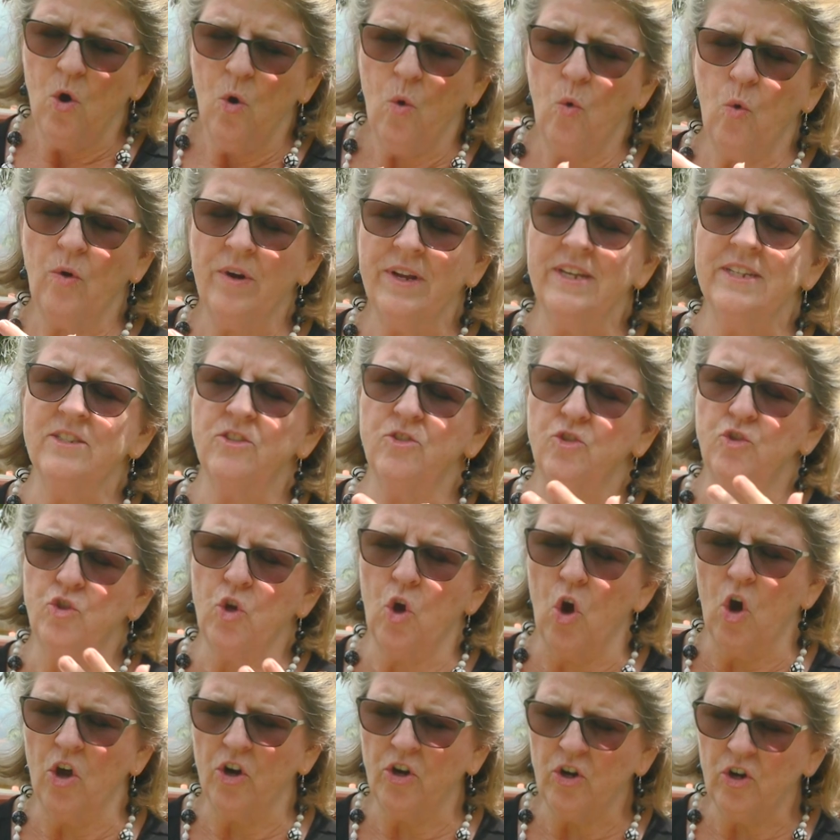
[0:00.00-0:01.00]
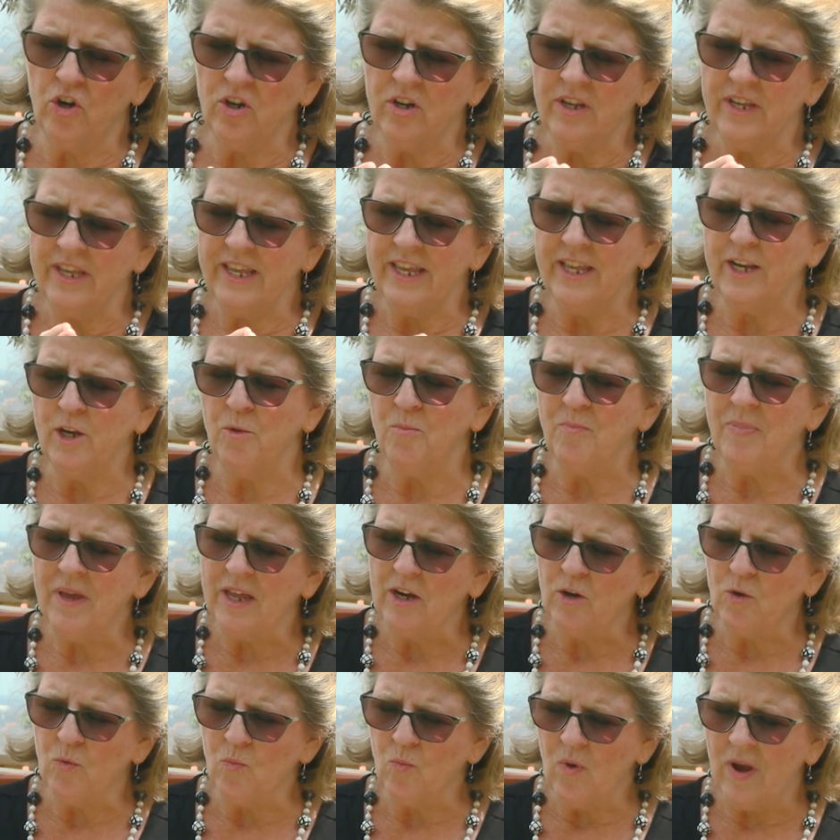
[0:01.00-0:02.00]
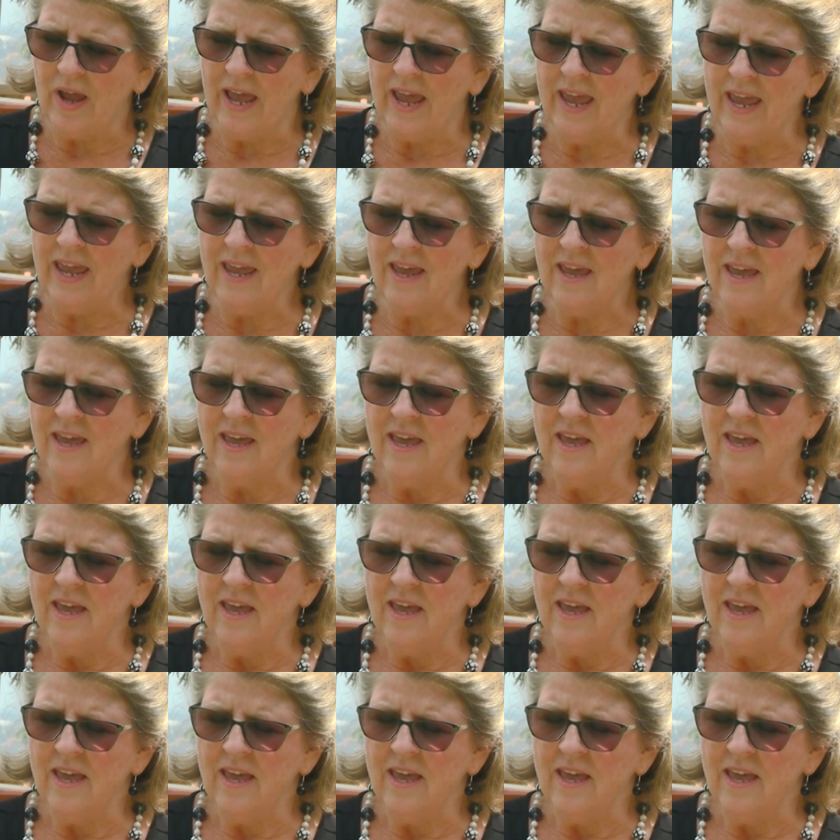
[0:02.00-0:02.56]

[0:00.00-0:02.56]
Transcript: or his daughter in a better way.